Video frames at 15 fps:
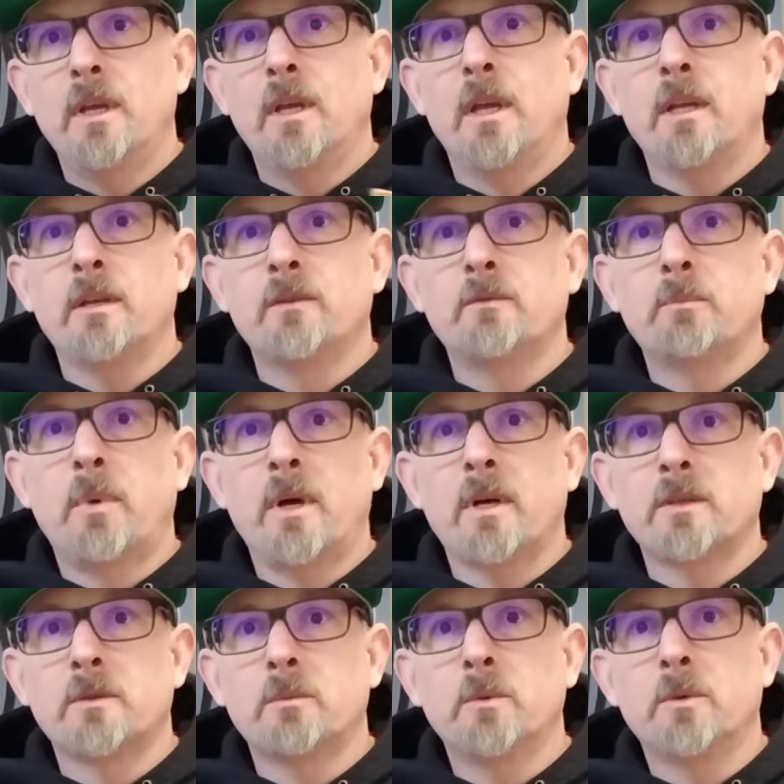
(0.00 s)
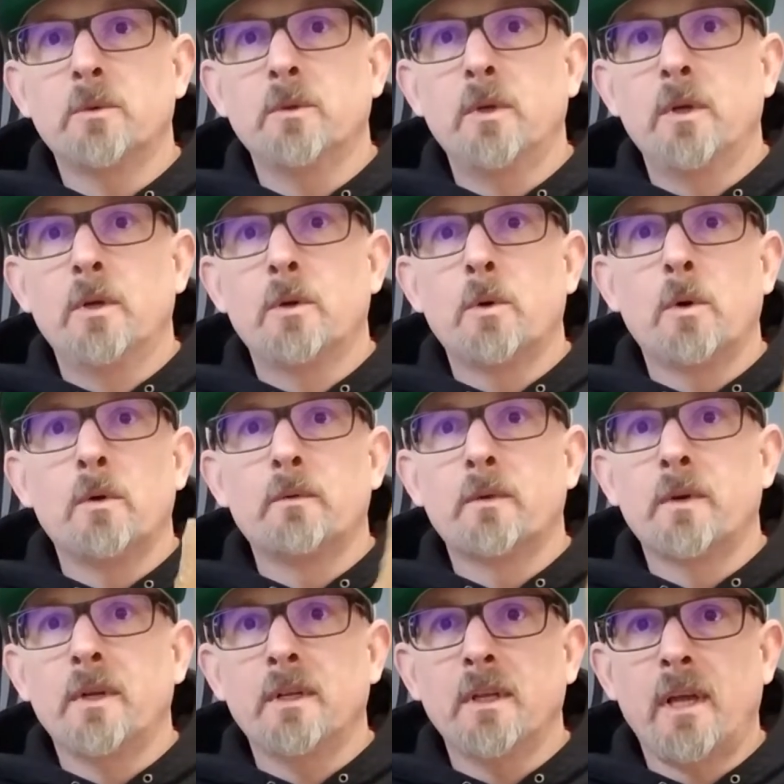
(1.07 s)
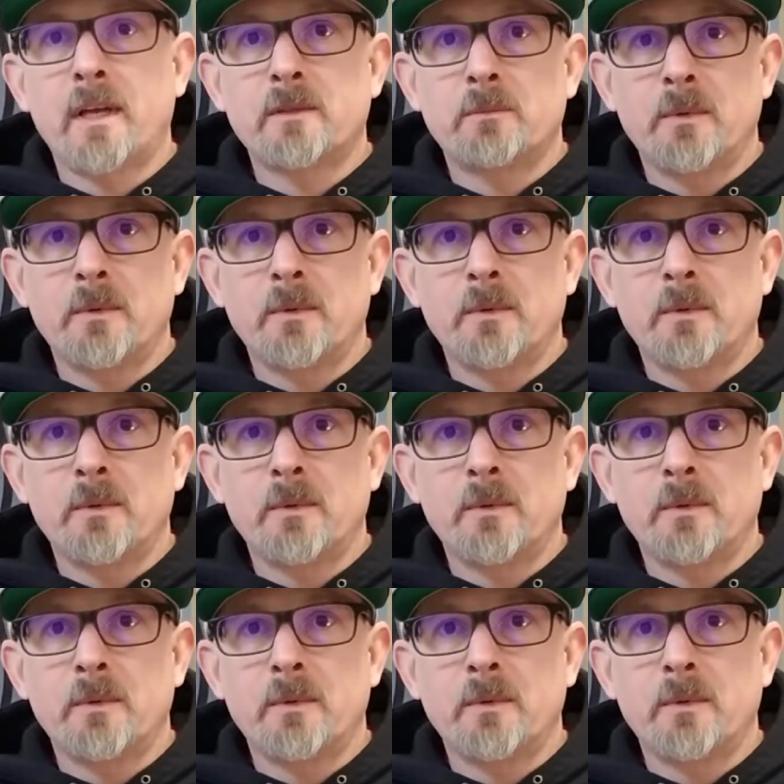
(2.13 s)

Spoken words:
and if possible, go over any last